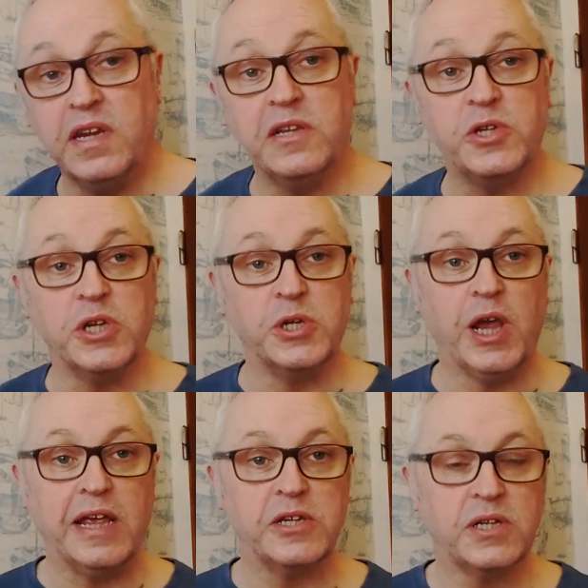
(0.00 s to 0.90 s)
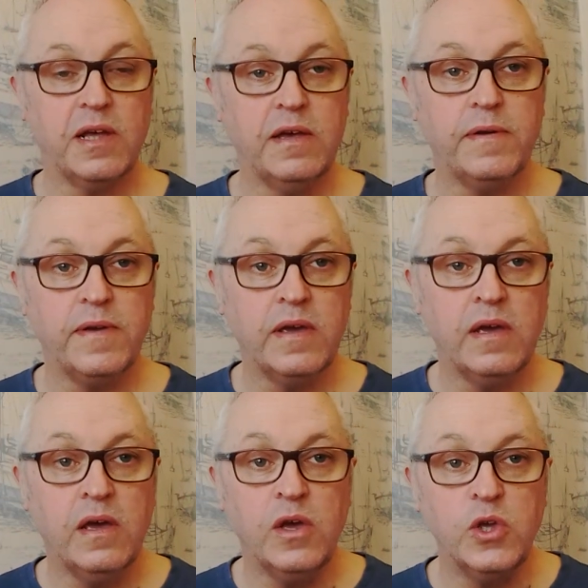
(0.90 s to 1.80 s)
did suggest
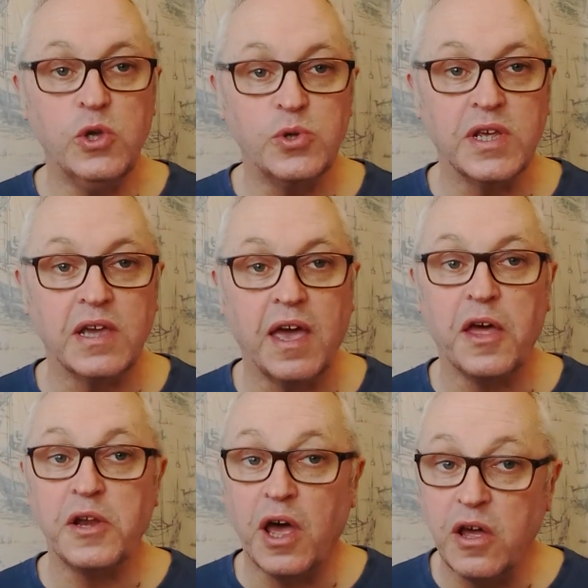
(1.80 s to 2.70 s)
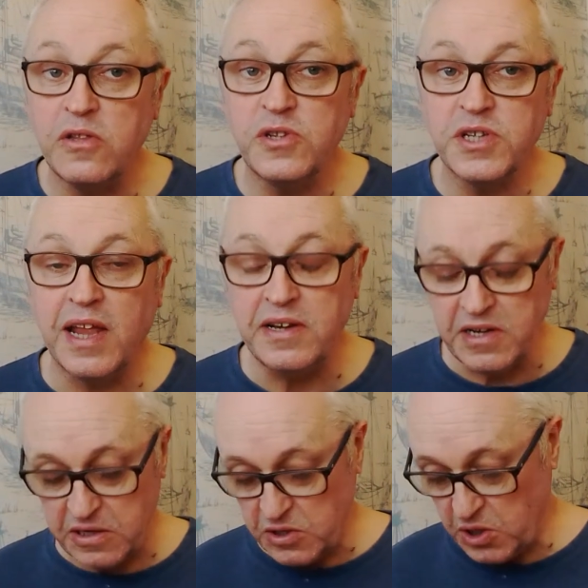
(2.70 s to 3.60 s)
using an
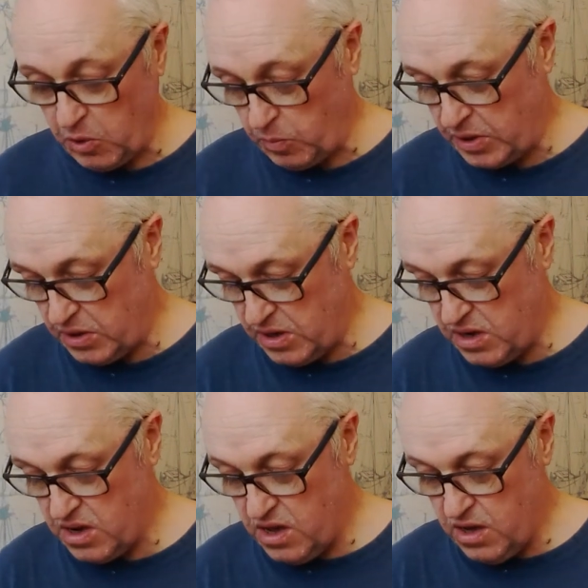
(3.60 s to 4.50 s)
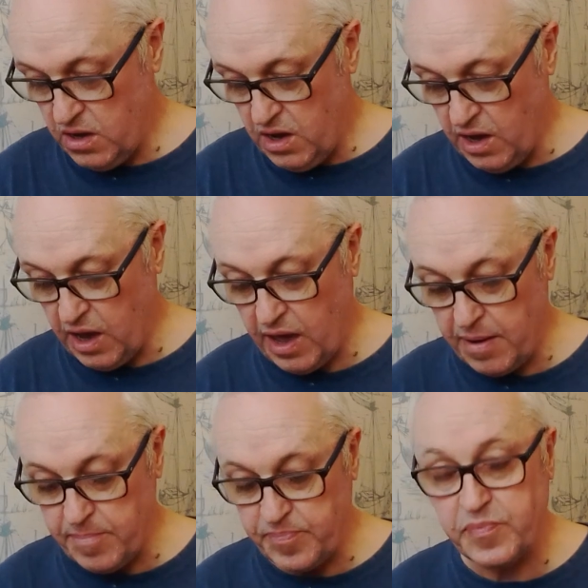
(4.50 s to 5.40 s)
unscented soap
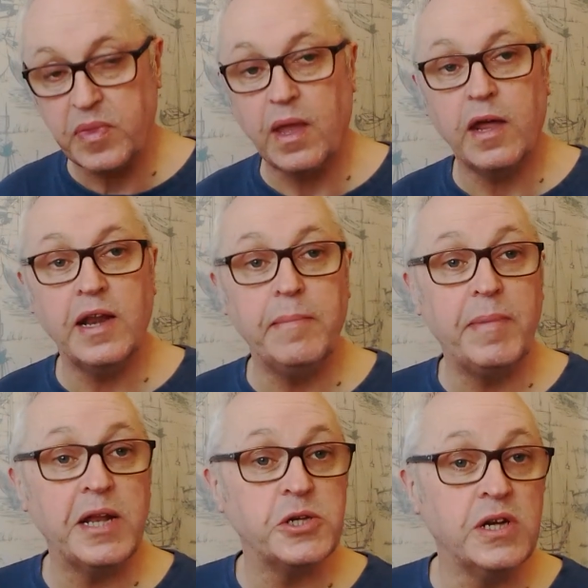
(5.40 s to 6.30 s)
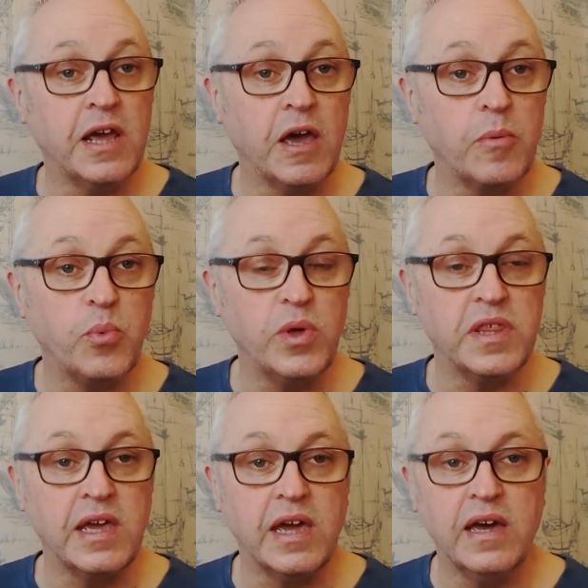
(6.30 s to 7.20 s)
and then matching it up with
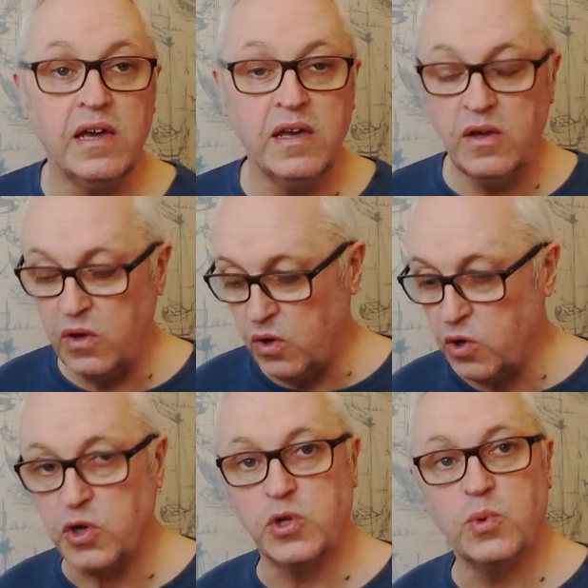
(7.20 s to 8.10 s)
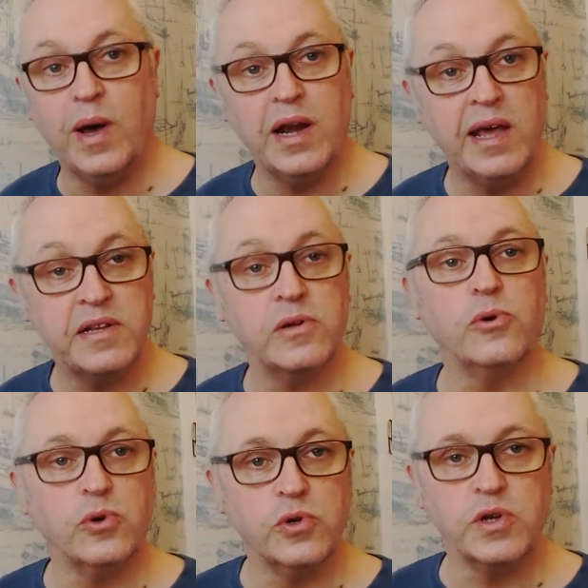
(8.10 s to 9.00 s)
the eau de toilette
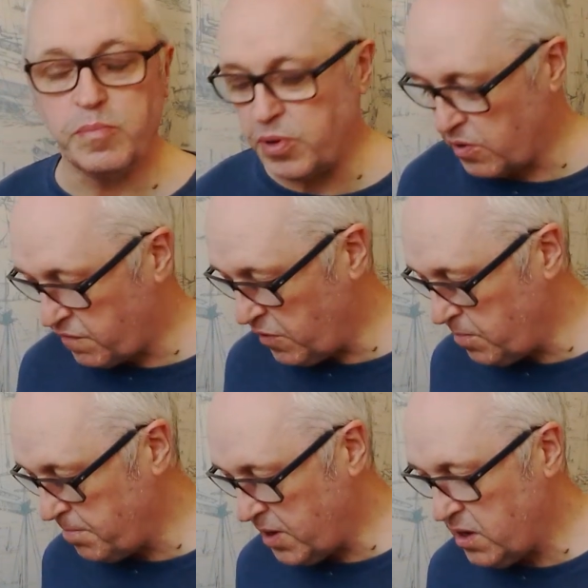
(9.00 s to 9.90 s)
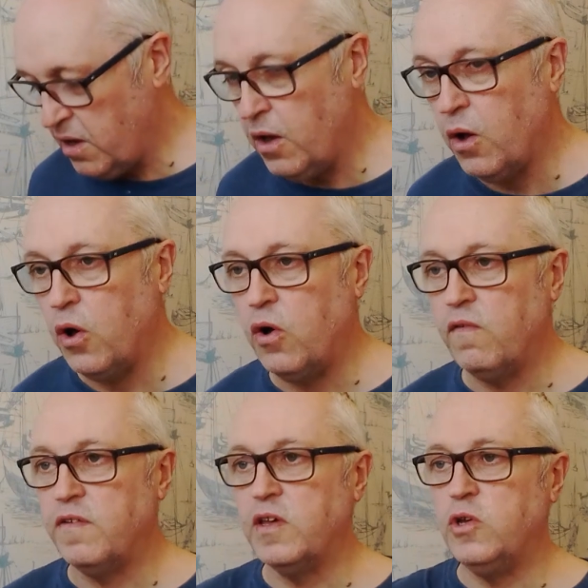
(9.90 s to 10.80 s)
or eau de parfum
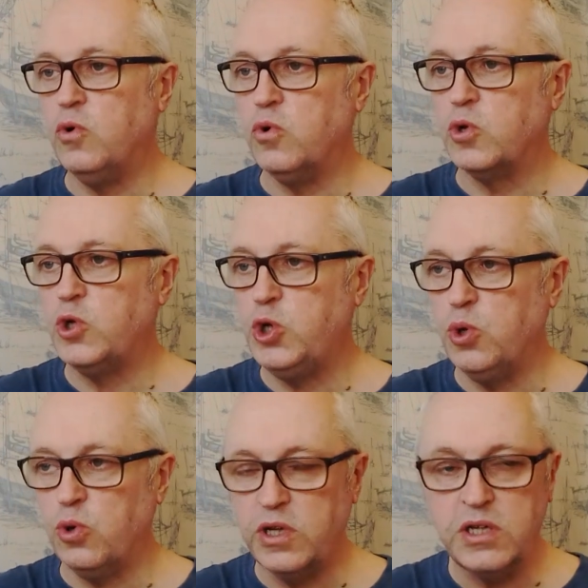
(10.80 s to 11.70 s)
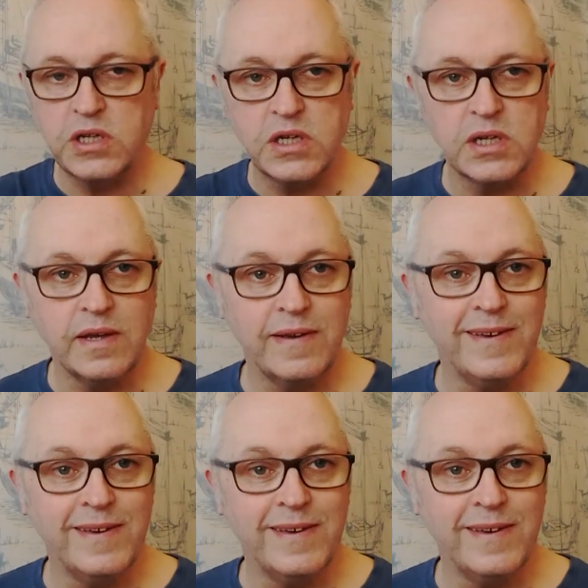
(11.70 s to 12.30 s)
of your choice.